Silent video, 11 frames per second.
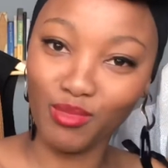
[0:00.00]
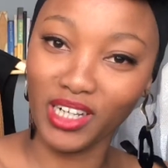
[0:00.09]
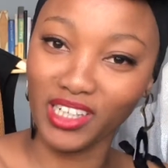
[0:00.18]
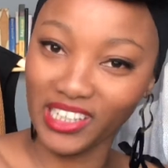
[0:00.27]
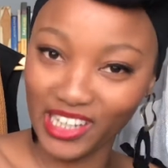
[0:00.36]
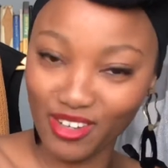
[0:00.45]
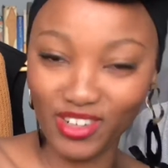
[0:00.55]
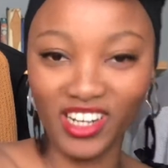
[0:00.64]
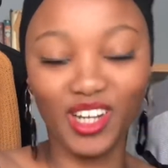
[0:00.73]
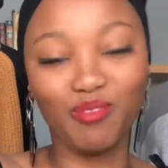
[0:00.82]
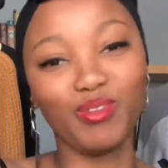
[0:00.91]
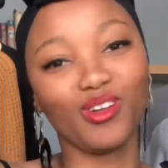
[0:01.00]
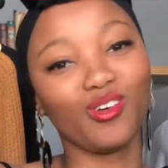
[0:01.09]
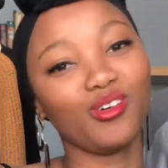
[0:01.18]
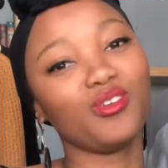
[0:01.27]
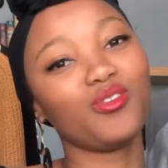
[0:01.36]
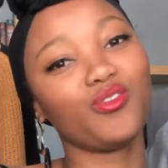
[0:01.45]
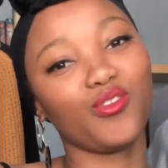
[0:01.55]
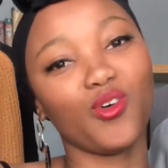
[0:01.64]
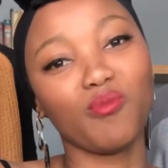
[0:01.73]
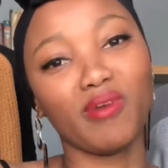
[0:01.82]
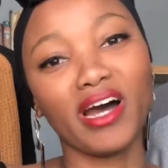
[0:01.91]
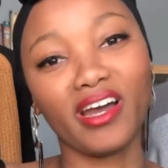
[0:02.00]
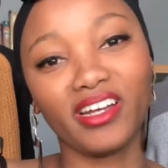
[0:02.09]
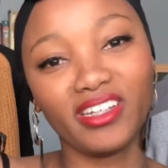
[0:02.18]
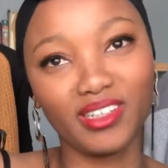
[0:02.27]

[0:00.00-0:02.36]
I'll leave a link below for my